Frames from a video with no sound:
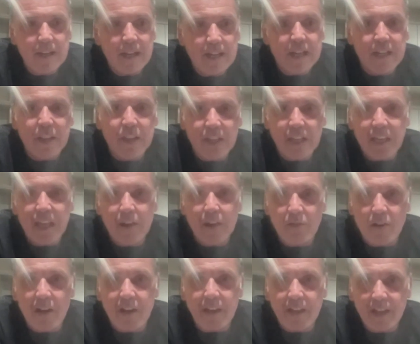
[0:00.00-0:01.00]
And you're thinking,
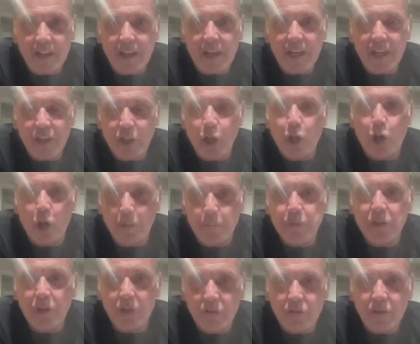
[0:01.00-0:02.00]
right, if the
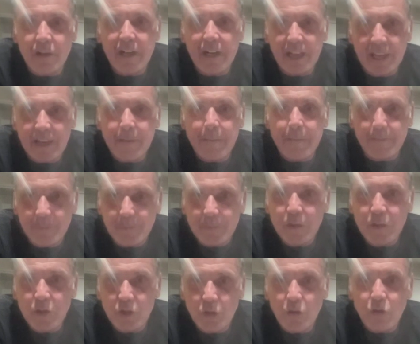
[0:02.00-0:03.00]
club's going to really
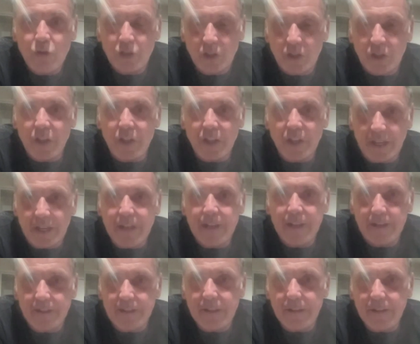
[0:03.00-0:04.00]
do something,
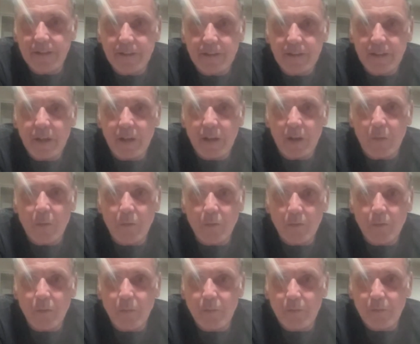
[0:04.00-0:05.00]
you know,
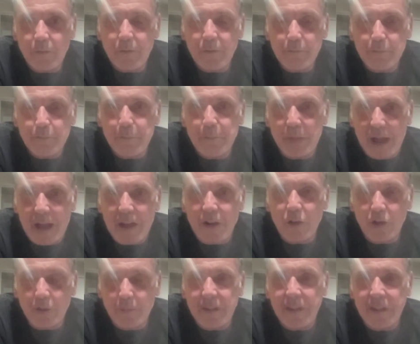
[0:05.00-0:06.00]
that
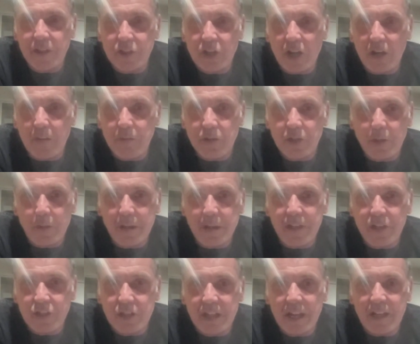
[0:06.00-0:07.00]
could have been the time to do it
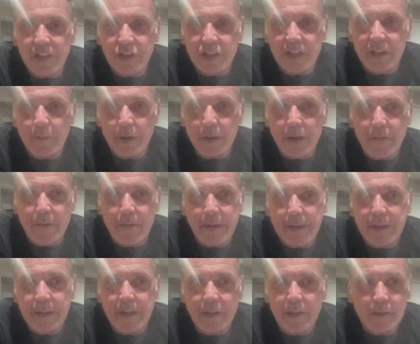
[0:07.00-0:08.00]
in that January
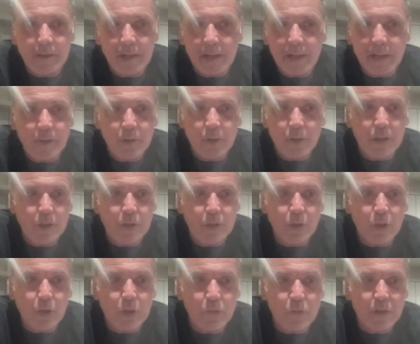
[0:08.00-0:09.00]
window, and
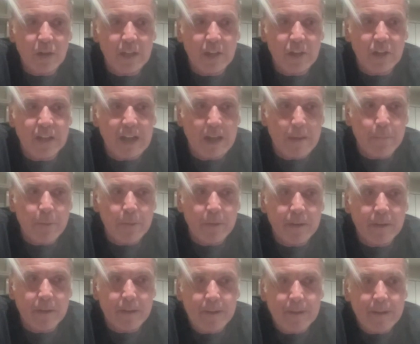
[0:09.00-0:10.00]
nothing really could happen.